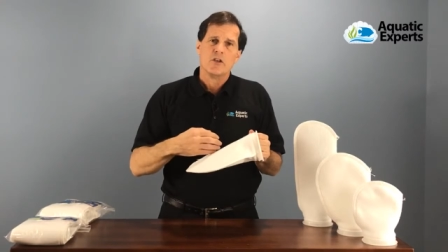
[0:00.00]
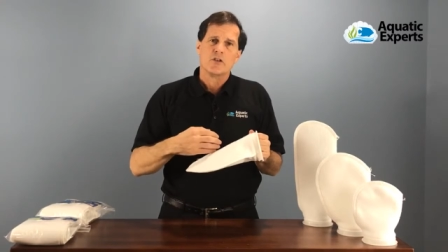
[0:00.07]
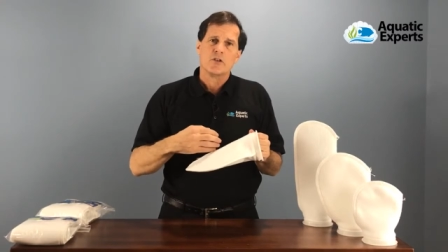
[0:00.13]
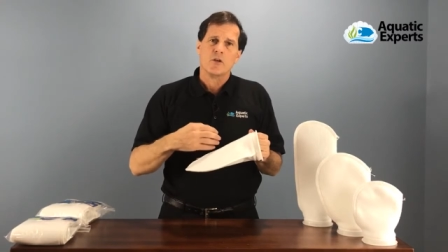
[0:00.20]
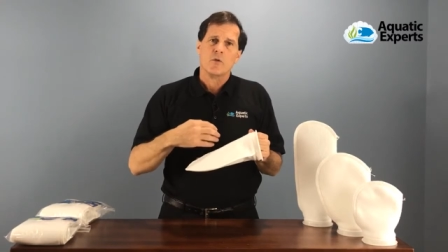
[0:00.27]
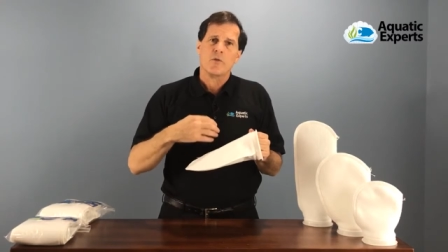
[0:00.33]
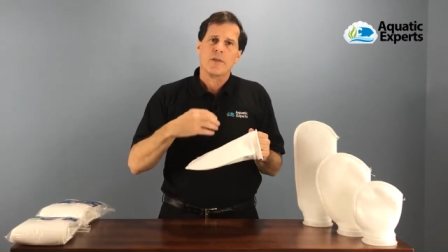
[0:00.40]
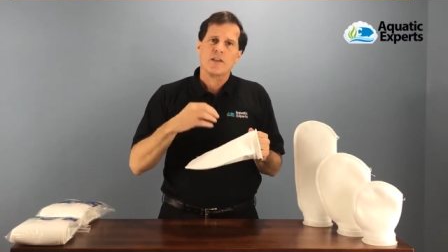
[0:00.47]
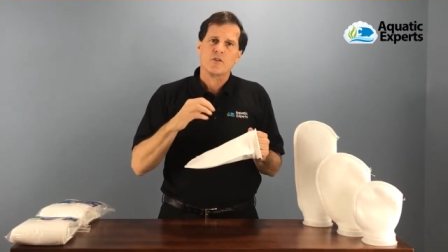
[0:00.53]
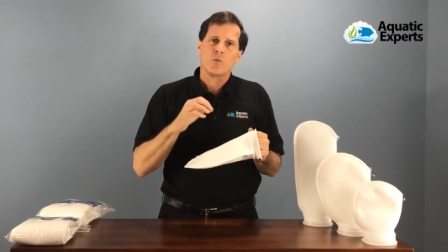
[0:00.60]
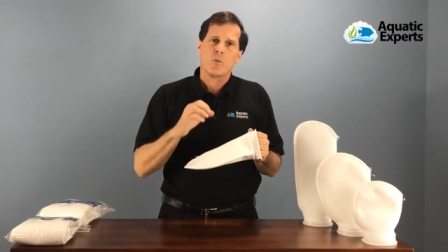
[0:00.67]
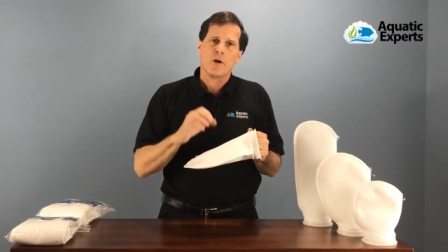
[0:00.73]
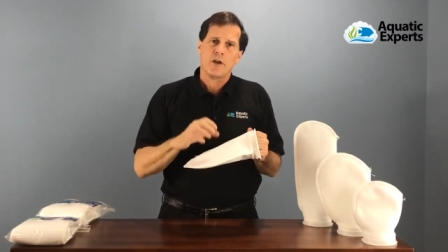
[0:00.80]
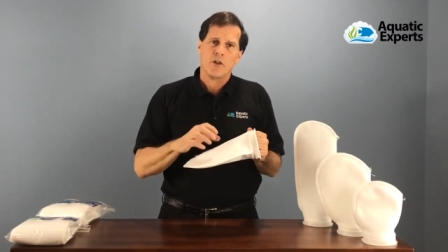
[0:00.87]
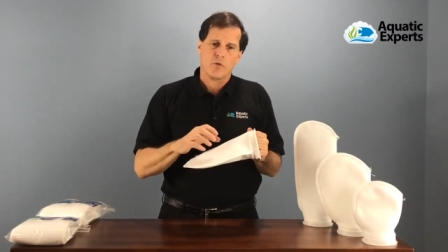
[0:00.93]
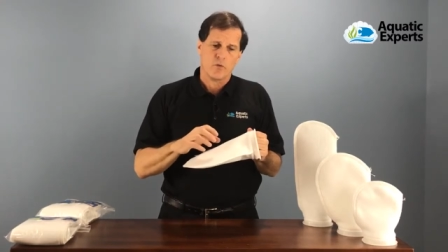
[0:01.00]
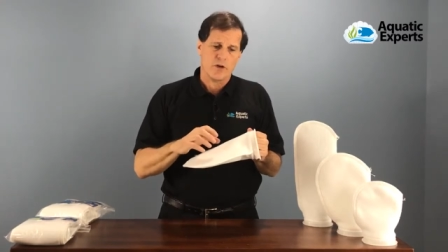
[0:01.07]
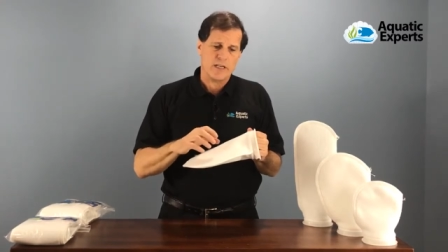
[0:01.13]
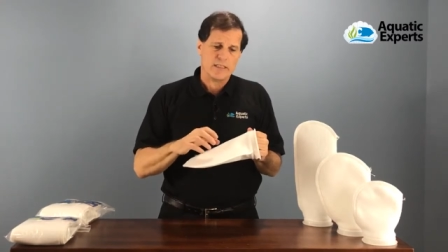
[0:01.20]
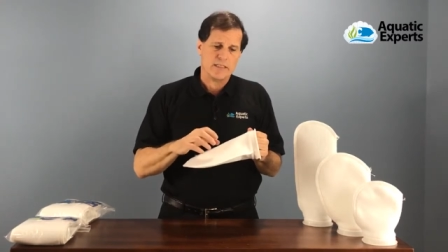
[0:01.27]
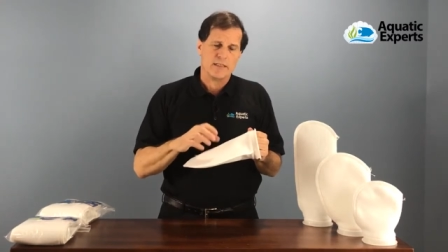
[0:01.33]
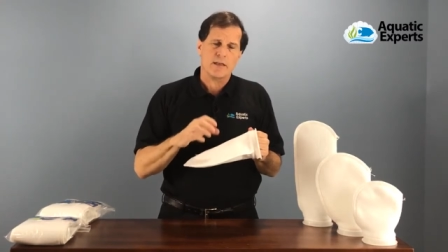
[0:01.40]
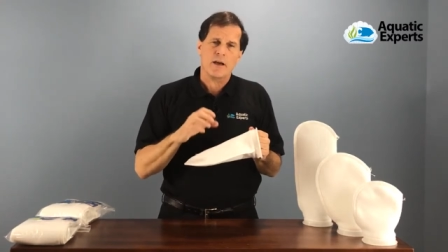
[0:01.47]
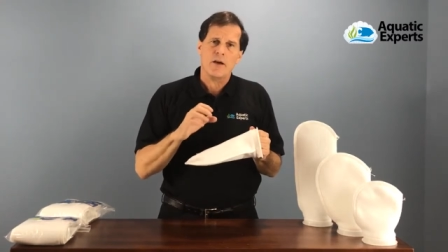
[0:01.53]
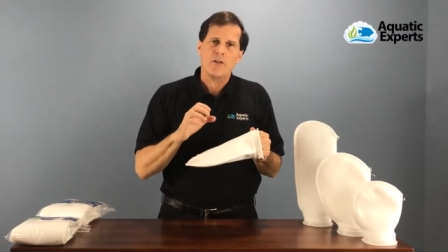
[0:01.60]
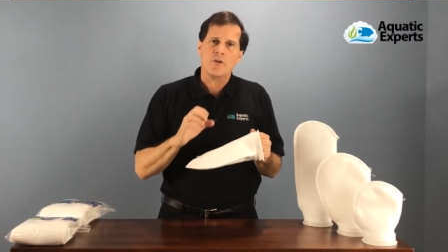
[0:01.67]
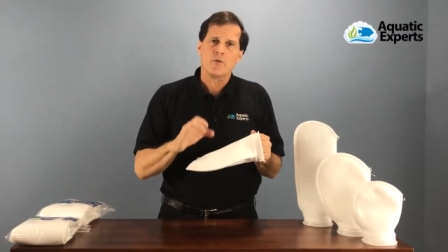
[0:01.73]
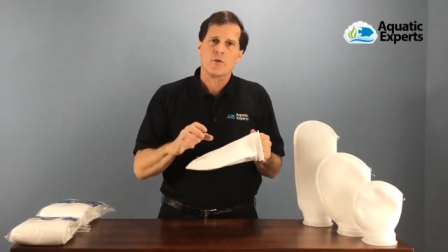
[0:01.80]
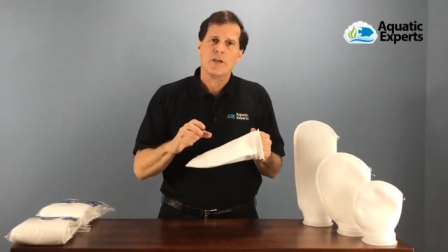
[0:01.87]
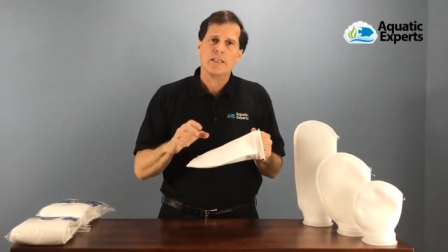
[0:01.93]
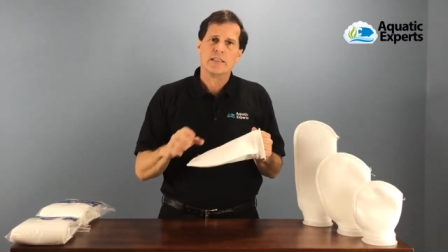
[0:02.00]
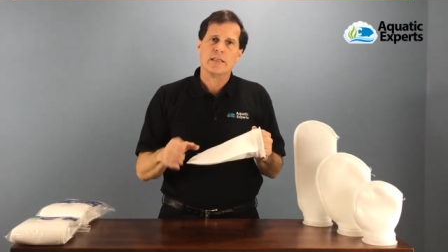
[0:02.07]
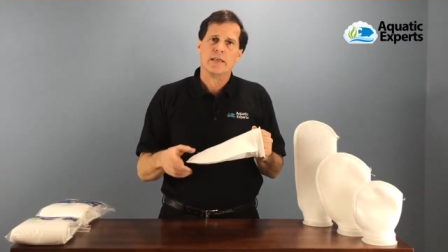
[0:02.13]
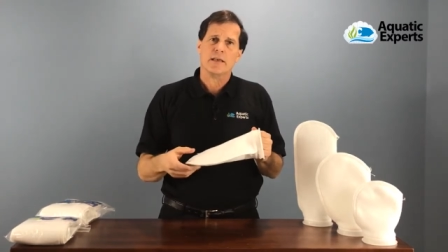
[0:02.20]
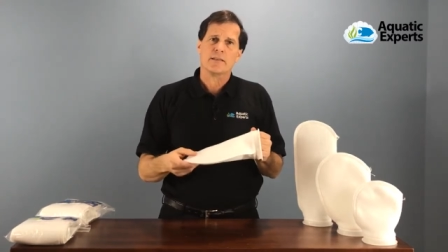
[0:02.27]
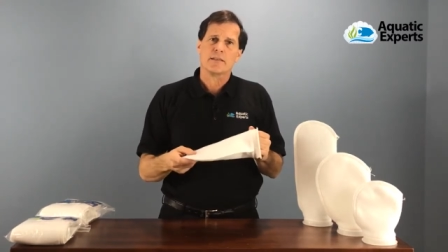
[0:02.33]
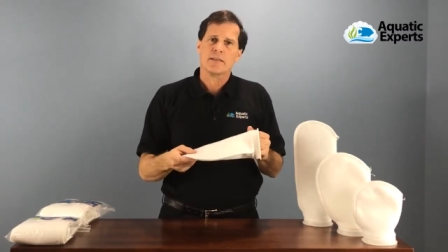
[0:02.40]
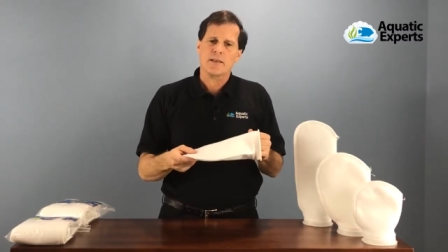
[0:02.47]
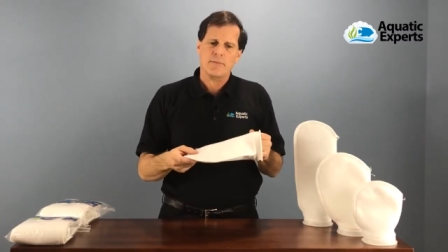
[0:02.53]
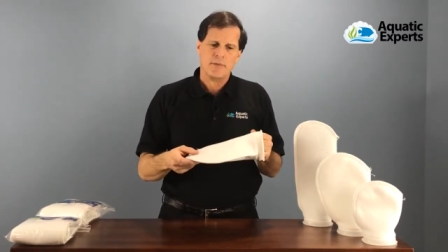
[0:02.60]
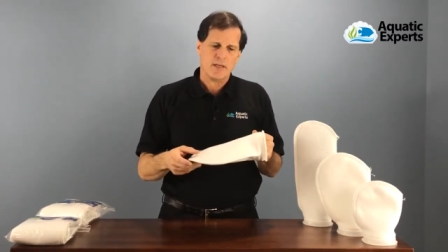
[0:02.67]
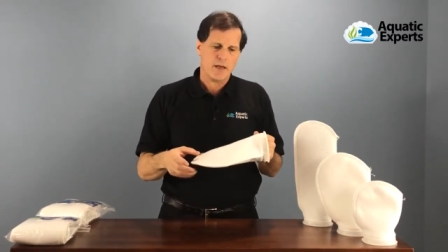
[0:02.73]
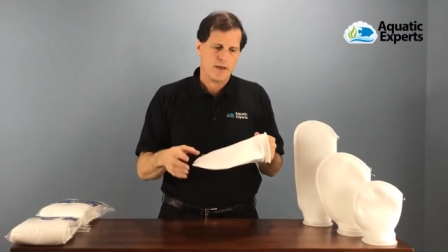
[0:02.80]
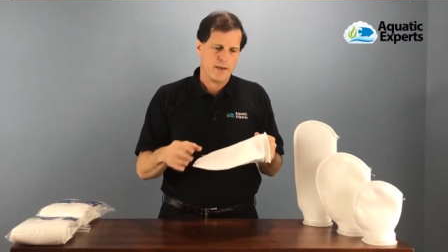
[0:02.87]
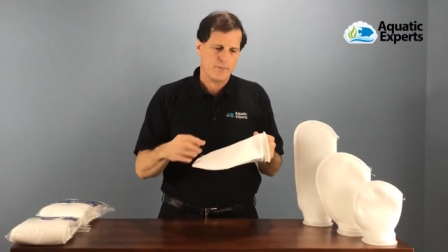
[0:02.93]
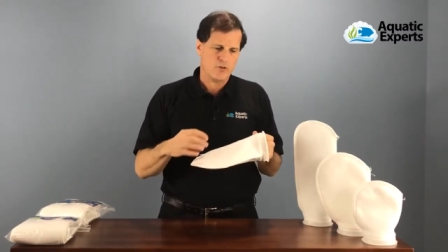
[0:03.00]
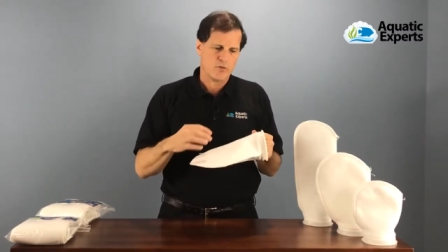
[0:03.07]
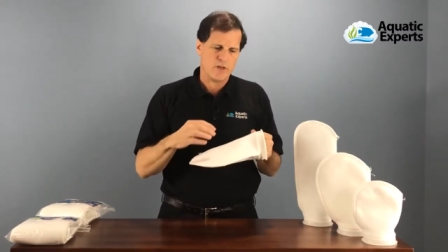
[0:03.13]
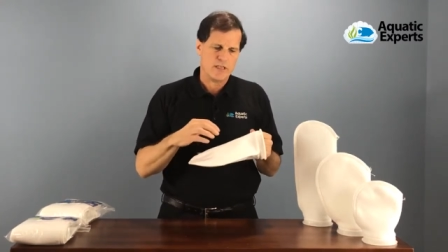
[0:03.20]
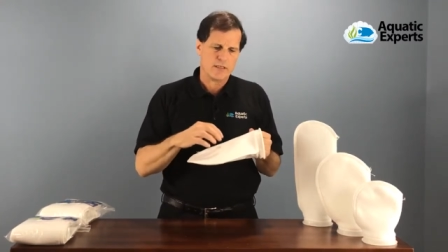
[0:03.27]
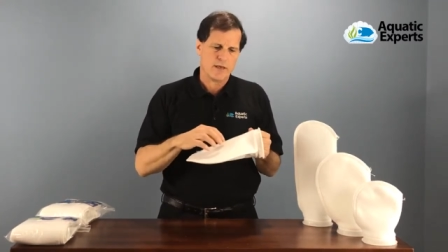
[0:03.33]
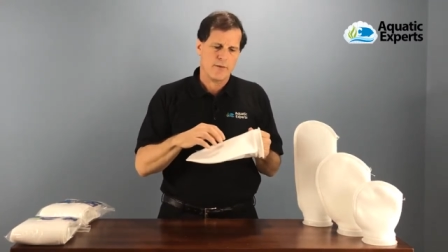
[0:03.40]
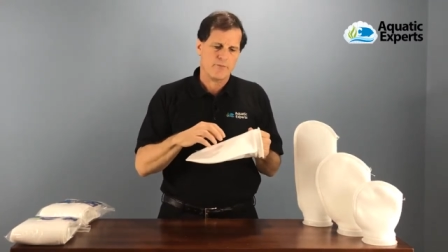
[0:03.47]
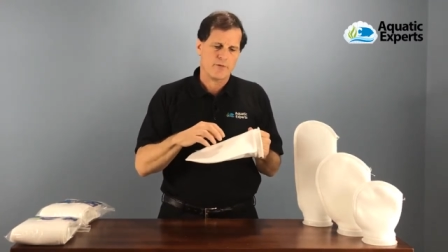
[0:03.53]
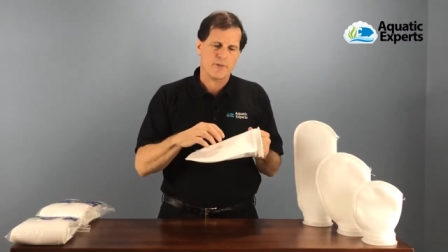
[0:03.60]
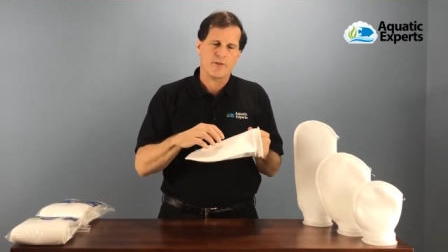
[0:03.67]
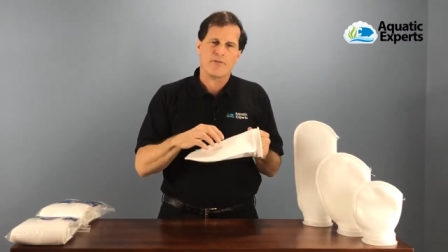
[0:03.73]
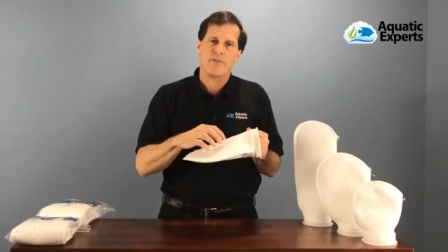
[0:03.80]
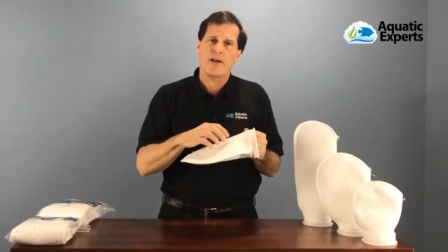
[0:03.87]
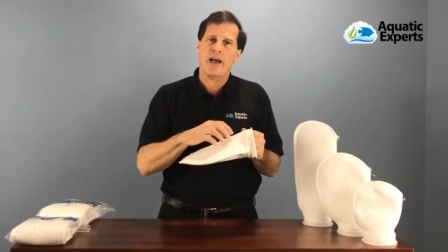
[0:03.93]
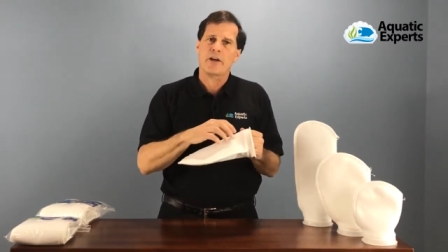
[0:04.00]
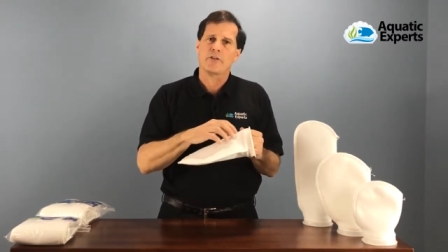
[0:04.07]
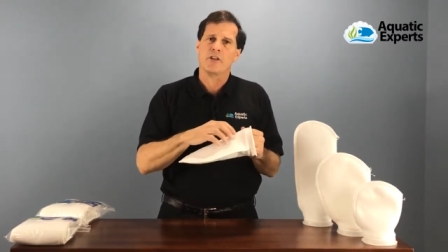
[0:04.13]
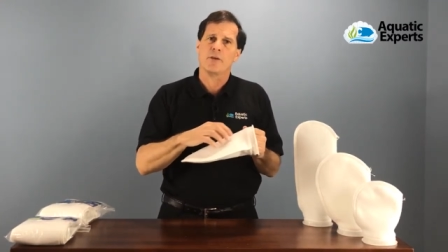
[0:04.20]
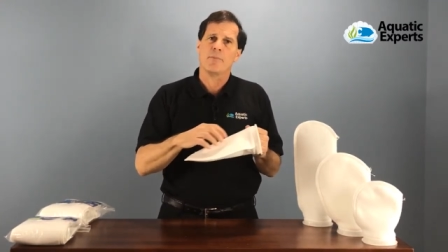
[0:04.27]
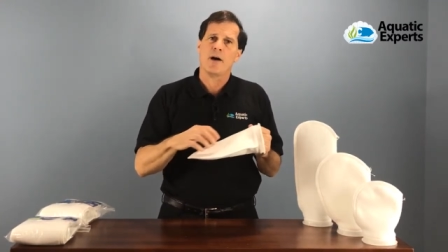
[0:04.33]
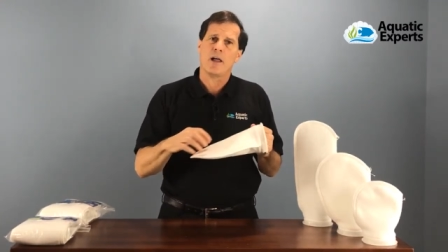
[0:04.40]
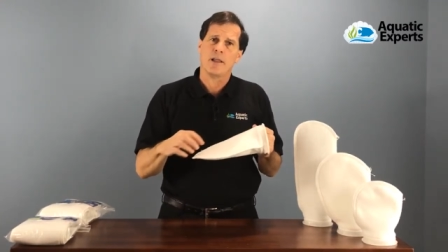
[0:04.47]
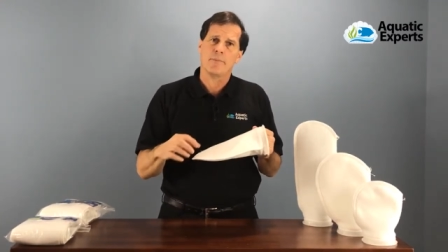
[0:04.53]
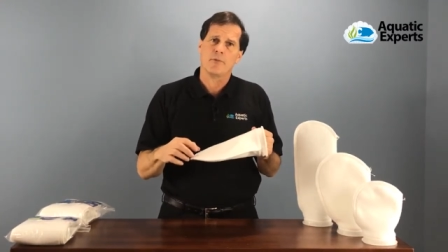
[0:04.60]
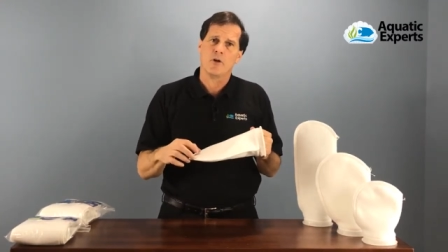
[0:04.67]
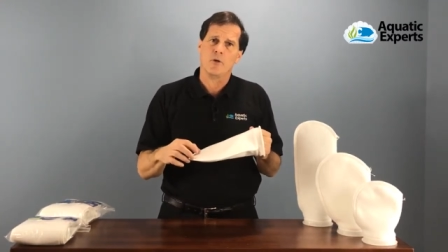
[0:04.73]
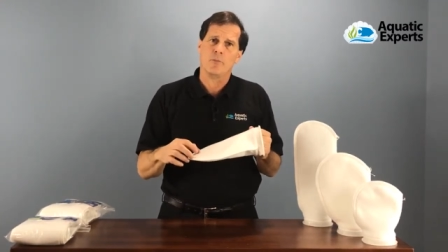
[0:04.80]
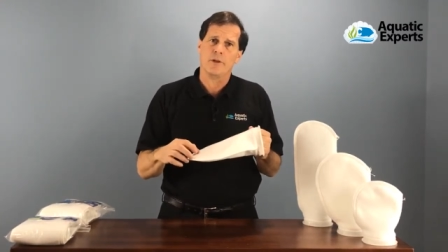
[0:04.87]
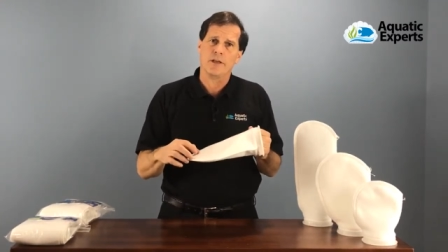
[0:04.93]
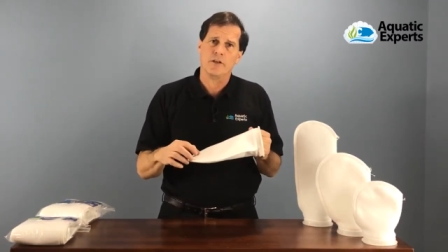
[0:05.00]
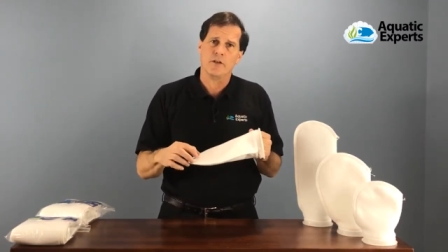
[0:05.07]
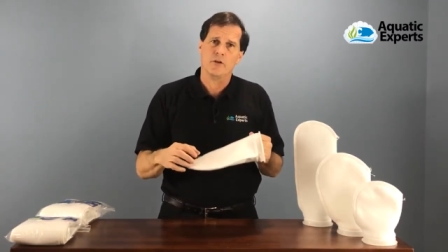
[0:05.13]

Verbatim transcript: So that's one of the reasons. The other reason is sometimes when these come from the factory, the polypropylene